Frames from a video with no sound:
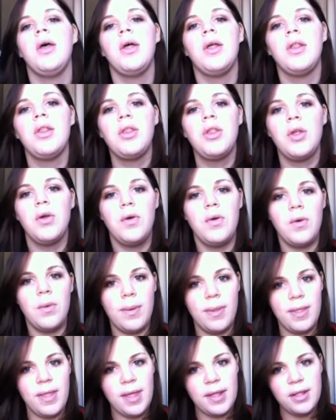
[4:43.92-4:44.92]
So
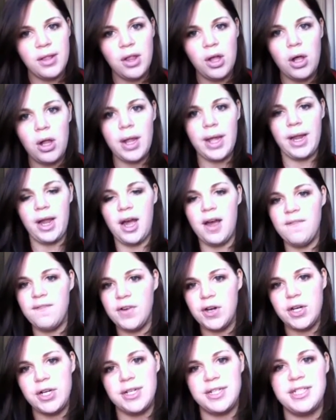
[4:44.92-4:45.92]
that's all I got
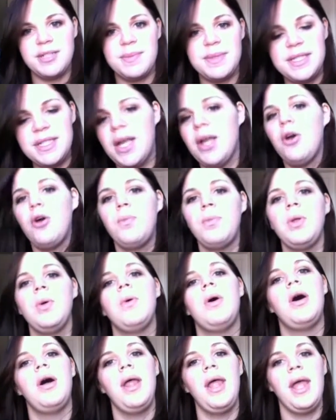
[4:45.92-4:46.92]
for Christmas. I hope you
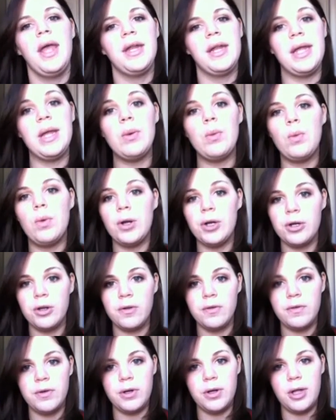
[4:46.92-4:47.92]
all had a
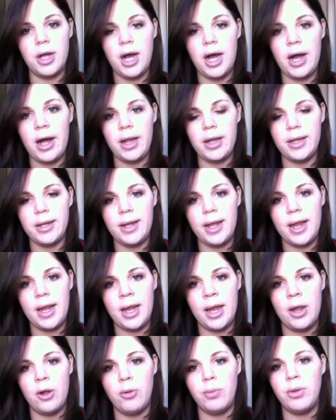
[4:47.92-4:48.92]
wonderful holiday.
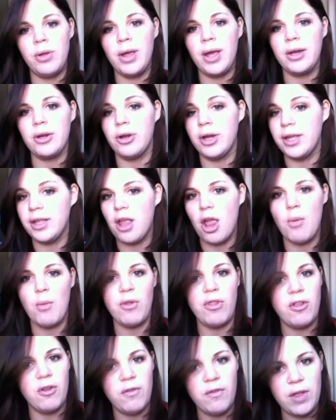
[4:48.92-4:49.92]
I hope you had a great time
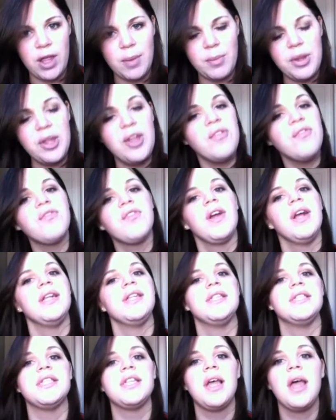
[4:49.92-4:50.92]
with your family and
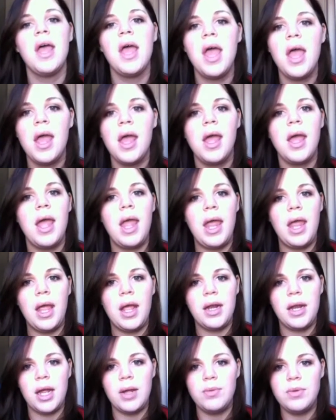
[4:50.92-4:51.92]
friends.
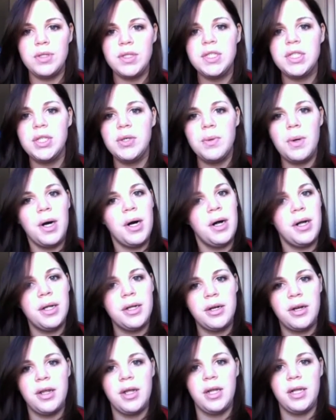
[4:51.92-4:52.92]
And I will see you all
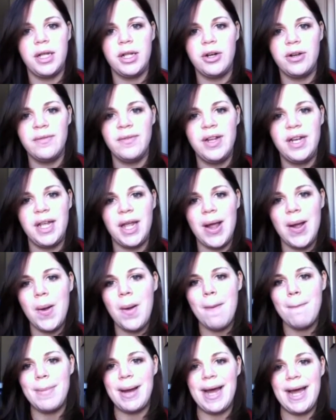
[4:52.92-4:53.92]
in a later video.
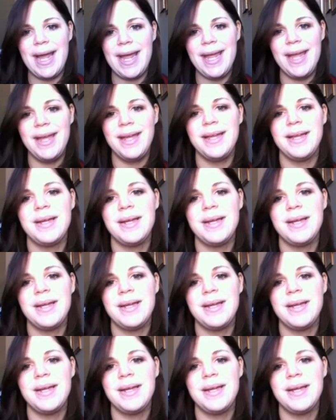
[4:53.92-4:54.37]
Bye.